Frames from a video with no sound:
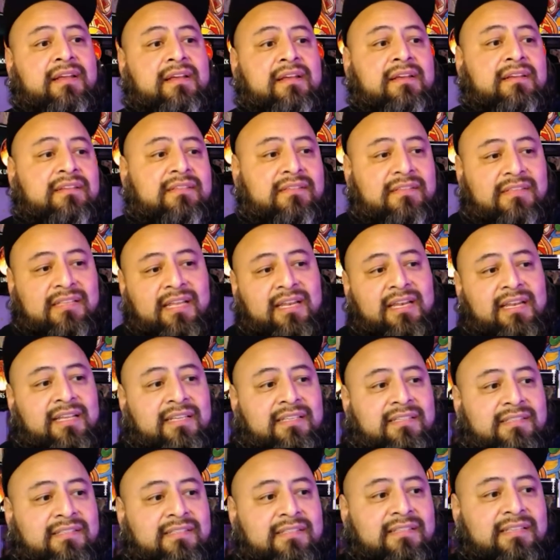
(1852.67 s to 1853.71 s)
So then
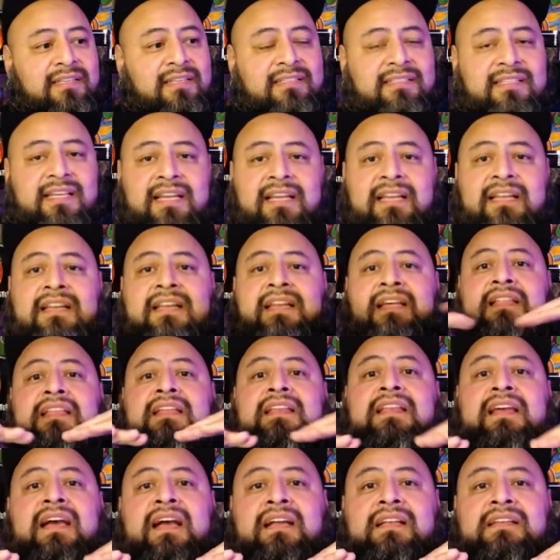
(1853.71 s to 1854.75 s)
let's let's take it another
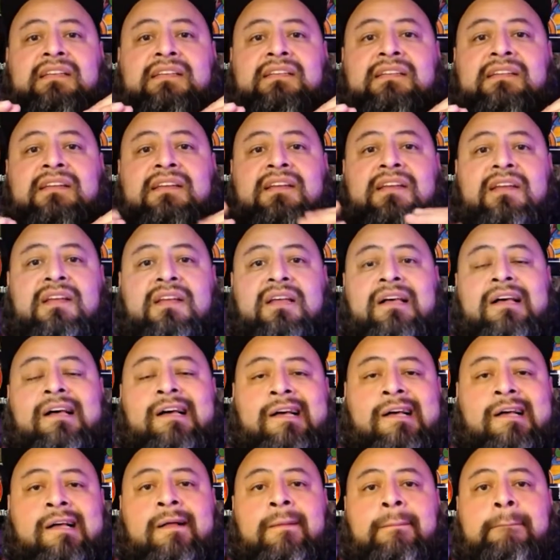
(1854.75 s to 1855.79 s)
notch.
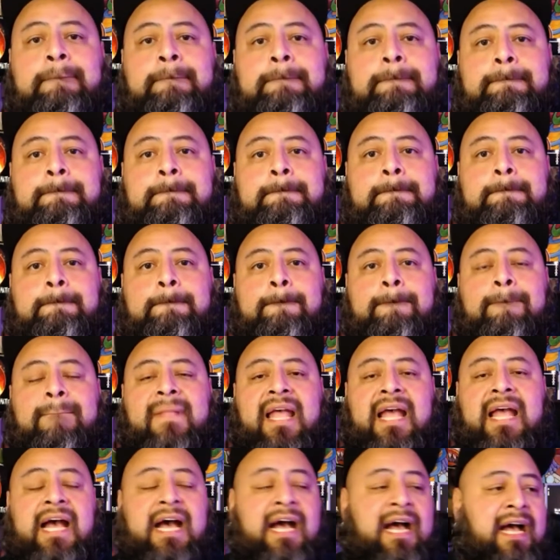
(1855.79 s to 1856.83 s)
Um,
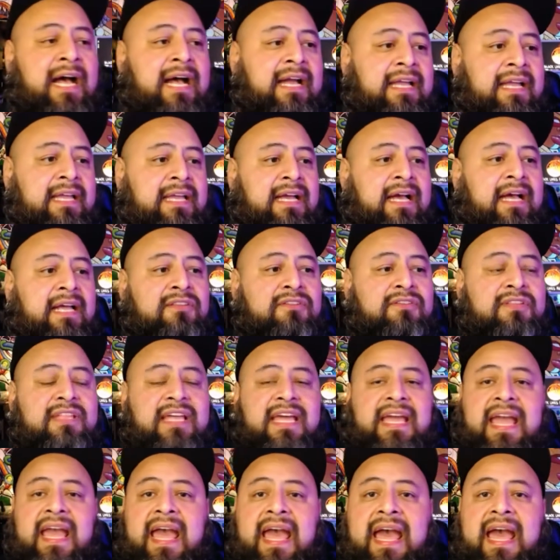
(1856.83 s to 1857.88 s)
I uh, do
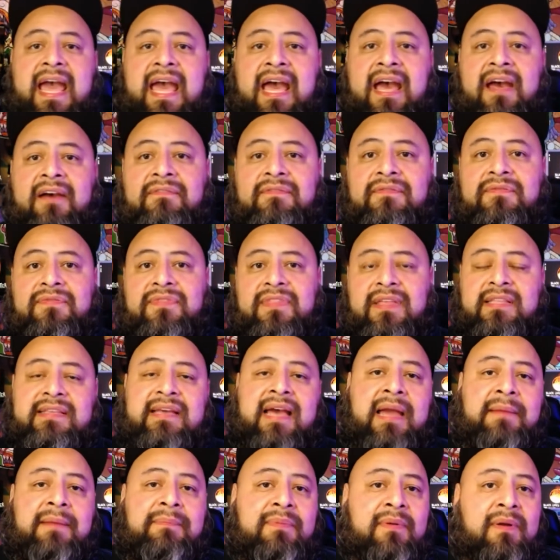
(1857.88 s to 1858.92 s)
they have the
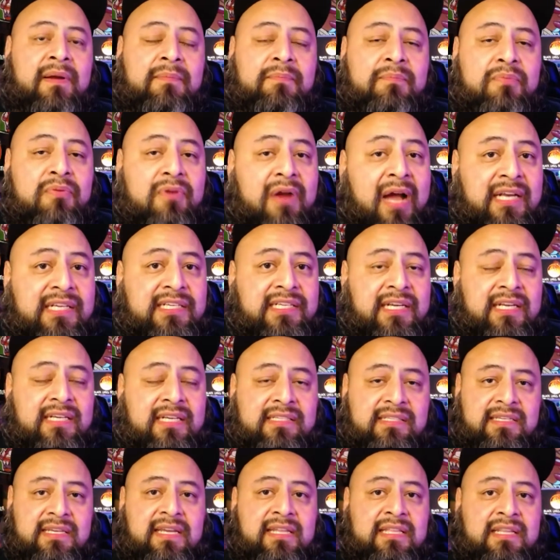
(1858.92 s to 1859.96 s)
type of
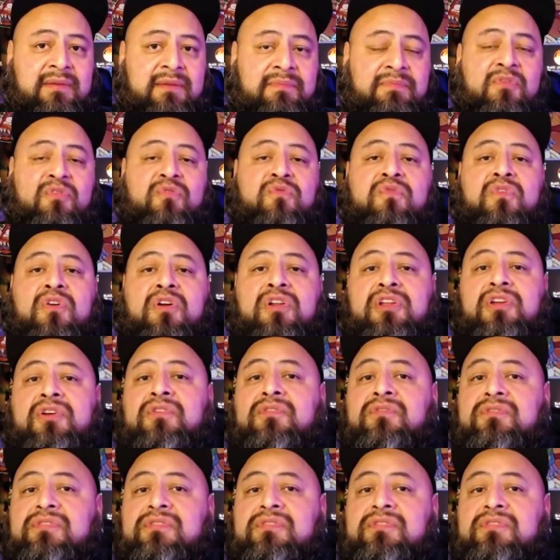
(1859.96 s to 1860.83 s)
projects in their portfolio